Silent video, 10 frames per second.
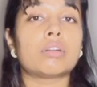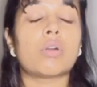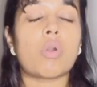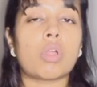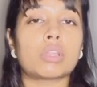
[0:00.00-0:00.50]

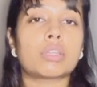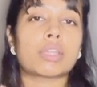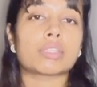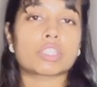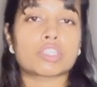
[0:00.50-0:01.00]
all the
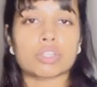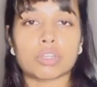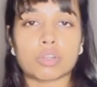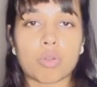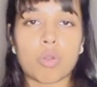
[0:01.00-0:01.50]
transaction
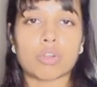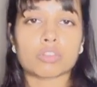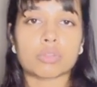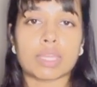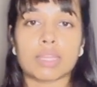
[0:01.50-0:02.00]
records.
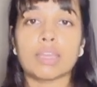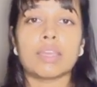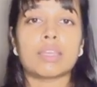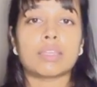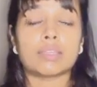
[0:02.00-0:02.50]
You can
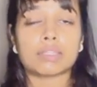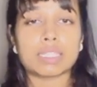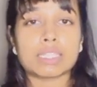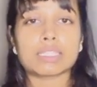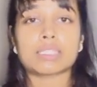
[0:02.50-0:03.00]

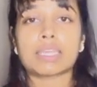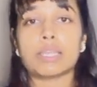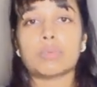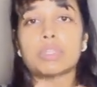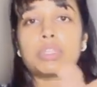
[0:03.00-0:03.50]
reconcile
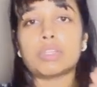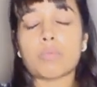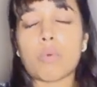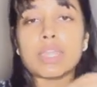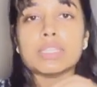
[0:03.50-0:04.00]
with the
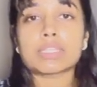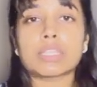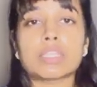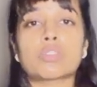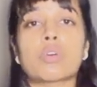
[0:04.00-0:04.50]

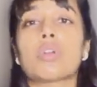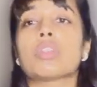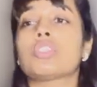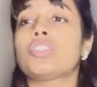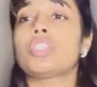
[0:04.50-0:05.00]
invoices or
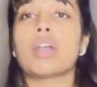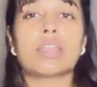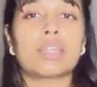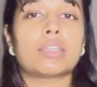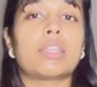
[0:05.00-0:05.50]

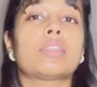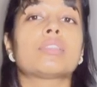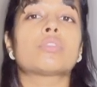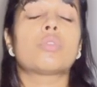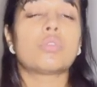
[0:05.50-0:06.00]
GRN, that is
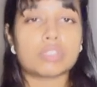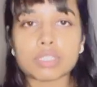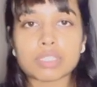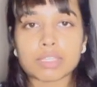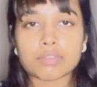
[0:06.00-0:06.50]
goods
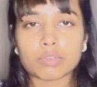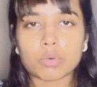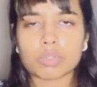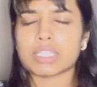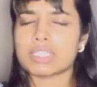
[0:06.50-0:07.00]
received
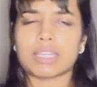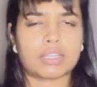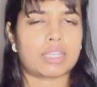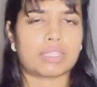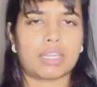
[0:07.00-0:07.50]
notes, etc.,
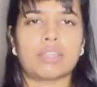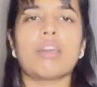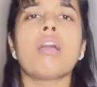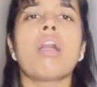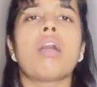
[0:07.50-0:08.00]
etc.
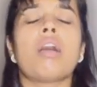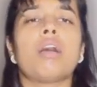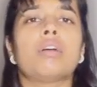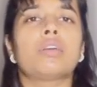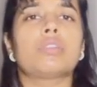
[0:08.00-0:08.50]

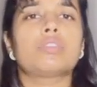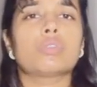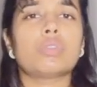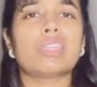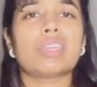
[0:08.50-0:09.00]

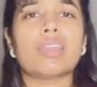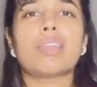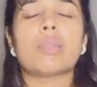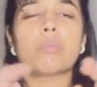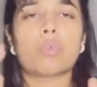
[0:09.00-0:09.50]
So there are
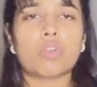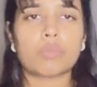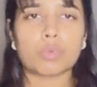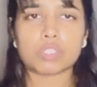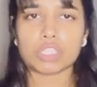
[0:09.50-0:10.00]
number of
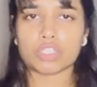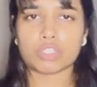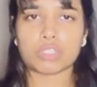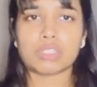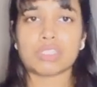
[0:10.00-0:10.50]

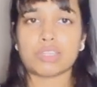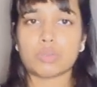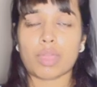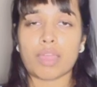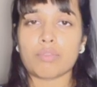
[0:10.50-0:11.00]
procedures that you
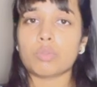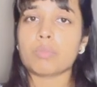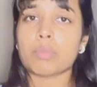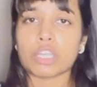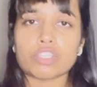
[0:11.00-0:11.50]
have to
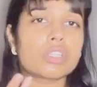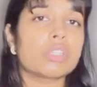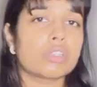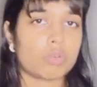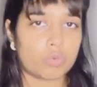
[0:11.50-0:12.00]
mention
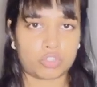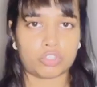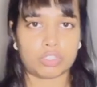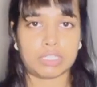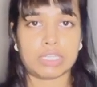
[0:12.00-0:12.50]
in the
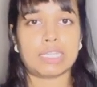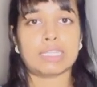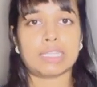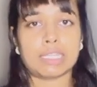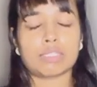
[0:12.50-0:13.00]
question, that
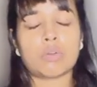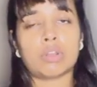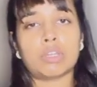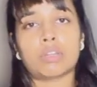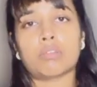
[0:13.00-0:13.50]
yes,
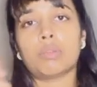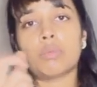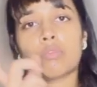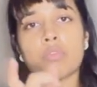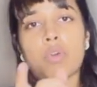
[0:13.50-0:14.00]
auditor will
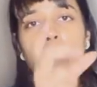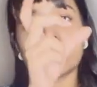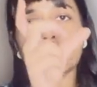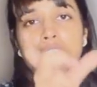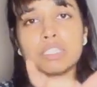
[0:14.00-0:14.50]
perform
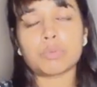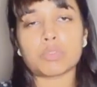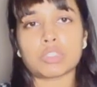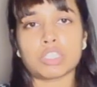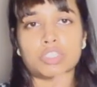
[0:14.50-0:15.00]
these
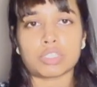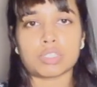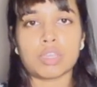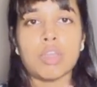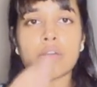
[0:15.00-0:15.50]
procedures.
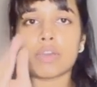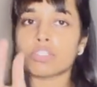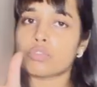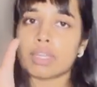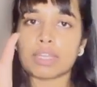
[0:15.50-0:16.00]
Once
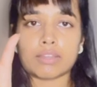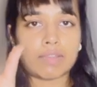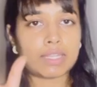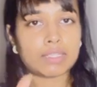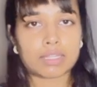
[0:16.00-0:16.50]
you
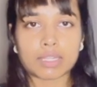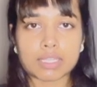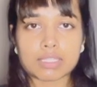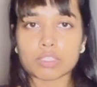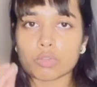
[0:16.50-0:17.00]
identify the
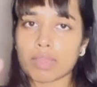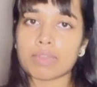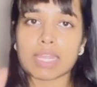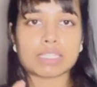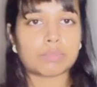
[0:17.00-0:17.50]
risk, you have
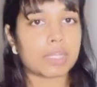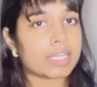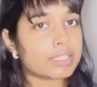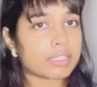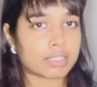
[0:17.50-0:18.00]
to
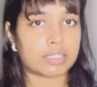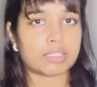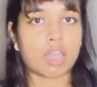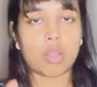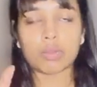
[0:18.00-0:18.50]
explain the risk,
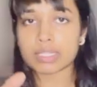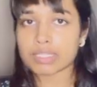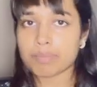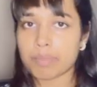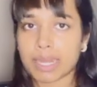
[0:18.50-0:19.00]
how it is
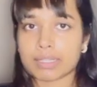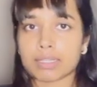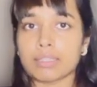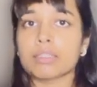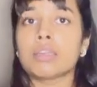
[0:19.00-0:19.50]

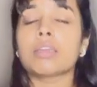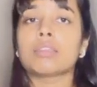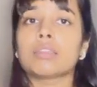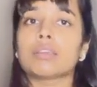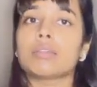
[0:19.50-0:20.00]
impacting.
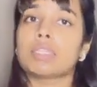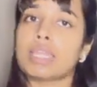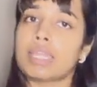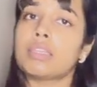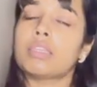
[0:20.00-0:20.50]

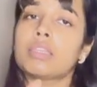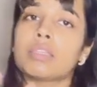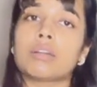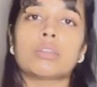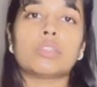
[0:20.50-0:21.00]
Then
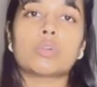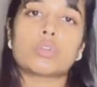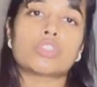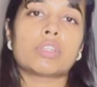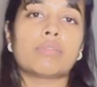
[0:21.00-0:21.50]
the
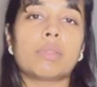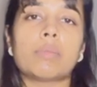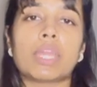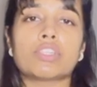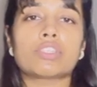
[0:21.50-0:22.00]
question will
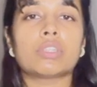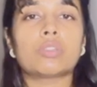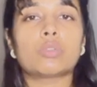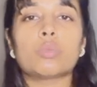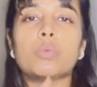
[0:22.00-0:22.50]
mention
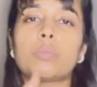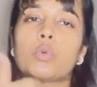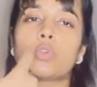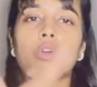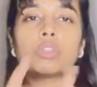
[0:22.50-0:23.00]
to
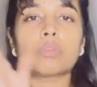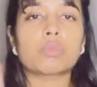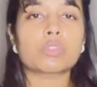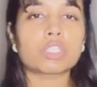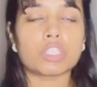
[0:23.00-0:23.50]
put on the
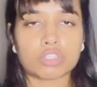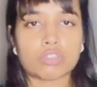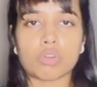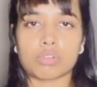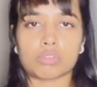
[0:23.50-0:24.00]
procedures
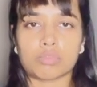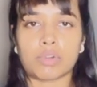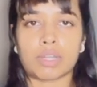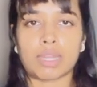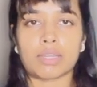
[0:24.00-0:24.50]
also for
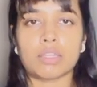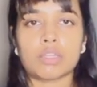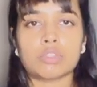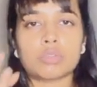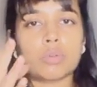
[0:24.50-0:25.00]
that.
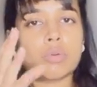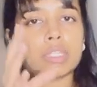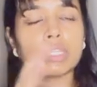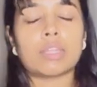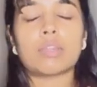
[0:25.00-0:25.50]
So
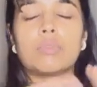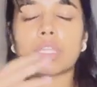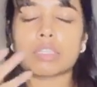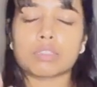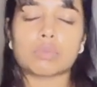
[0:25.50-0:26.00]
there are
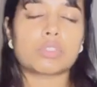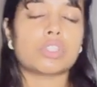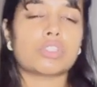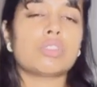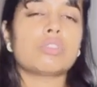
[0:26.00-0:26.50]
various
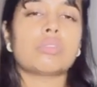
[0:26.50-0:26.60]
procedures you